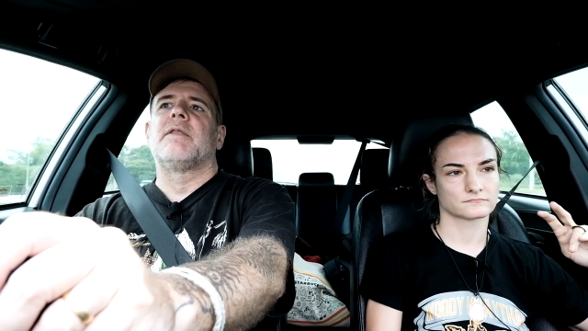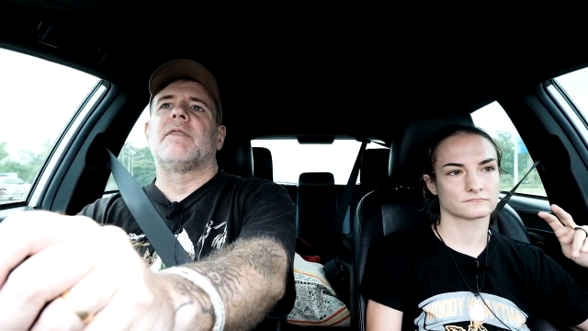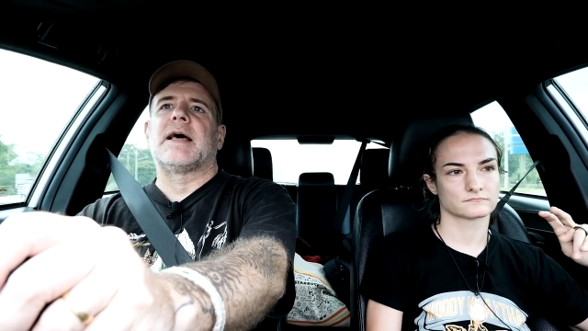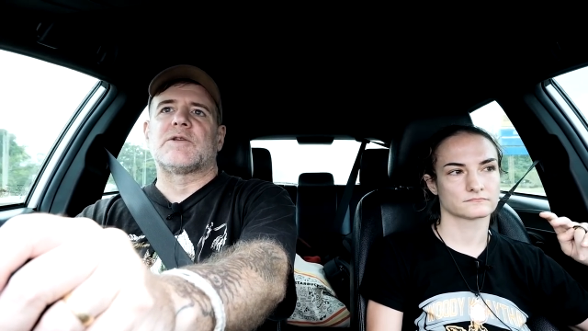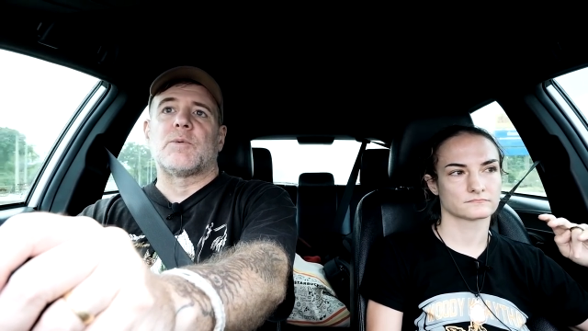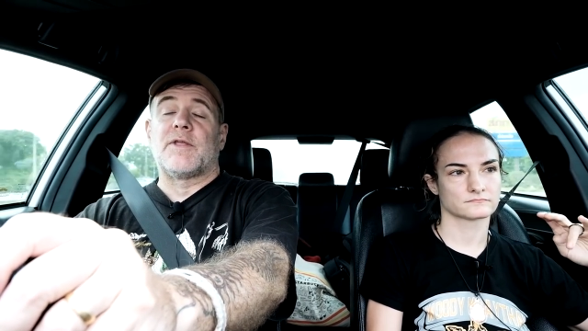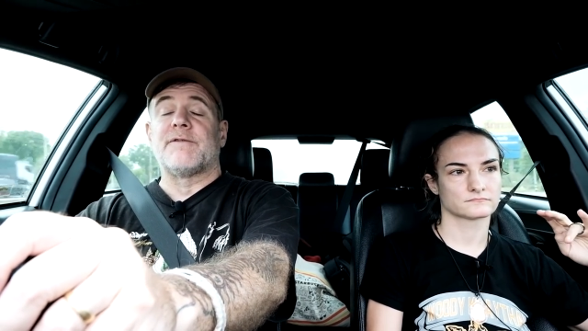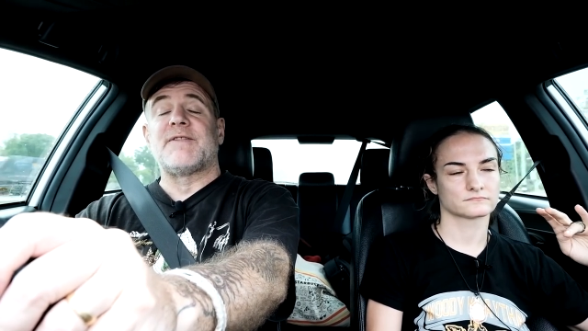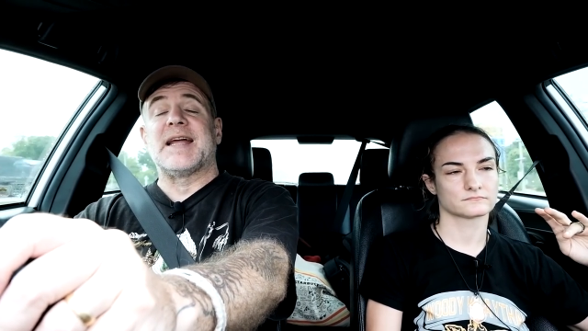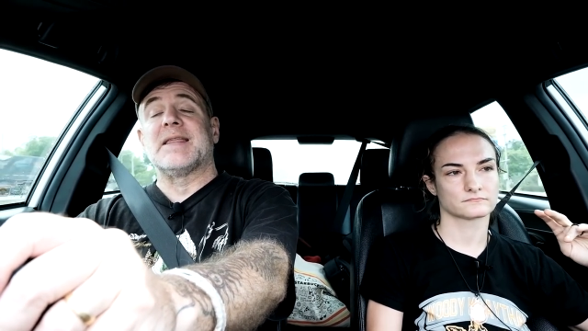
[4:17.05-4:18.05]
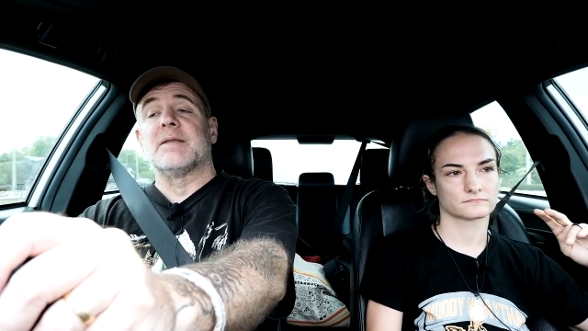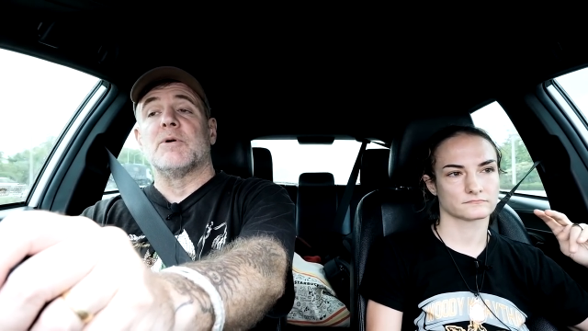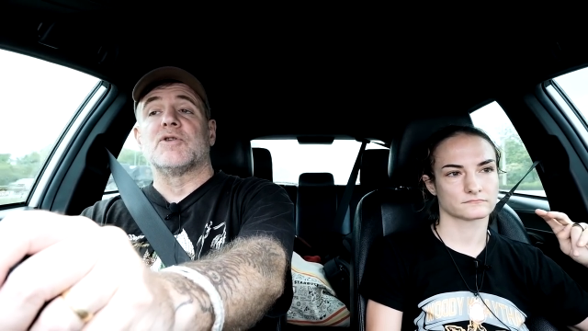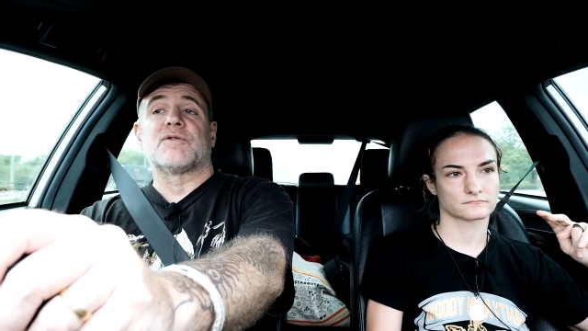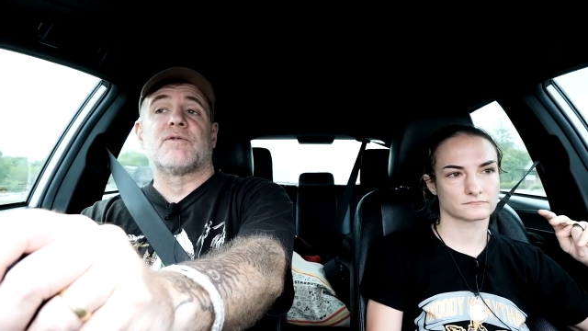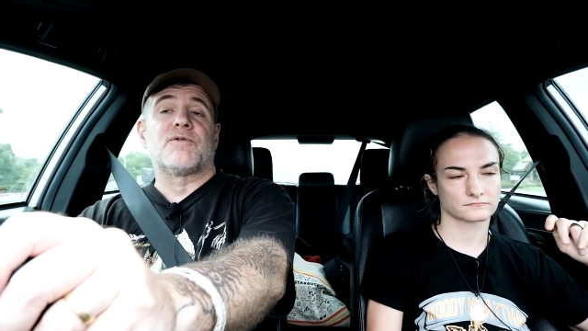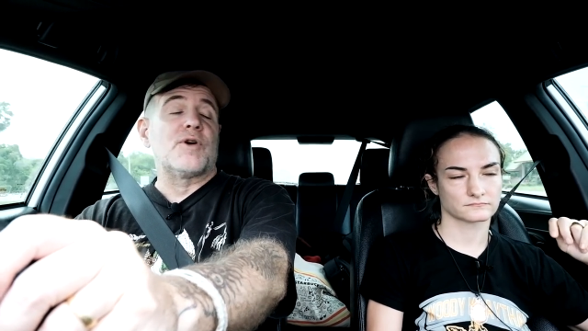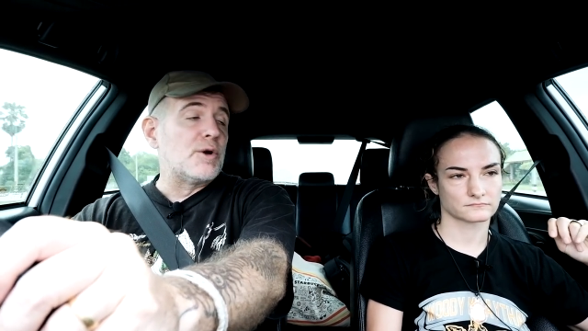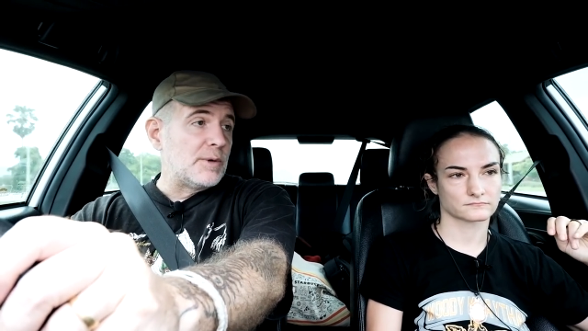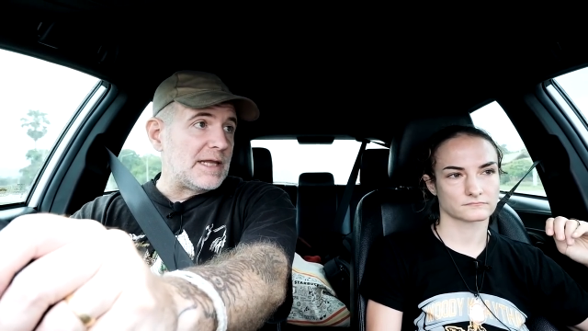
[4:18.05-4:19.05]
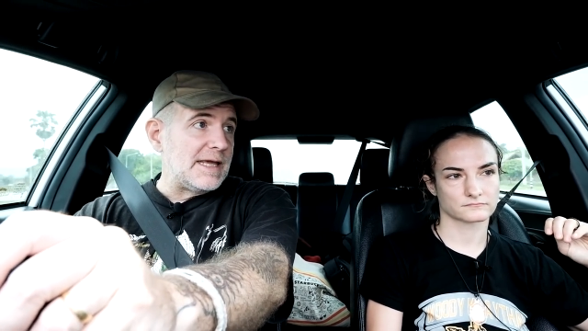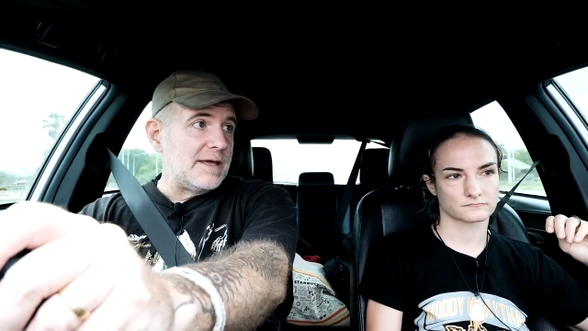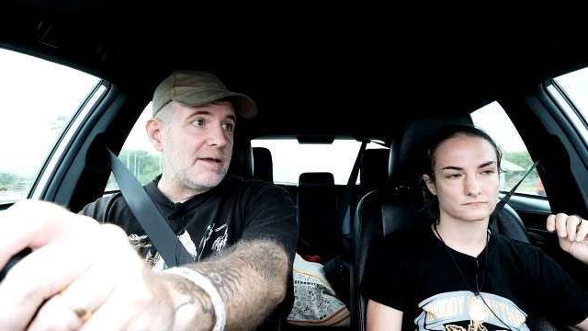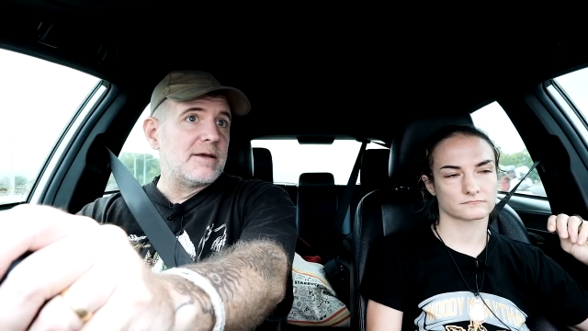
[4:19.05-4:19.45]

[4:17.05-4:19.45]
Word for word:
Speaker 1: That's when they're fighting the most frequently.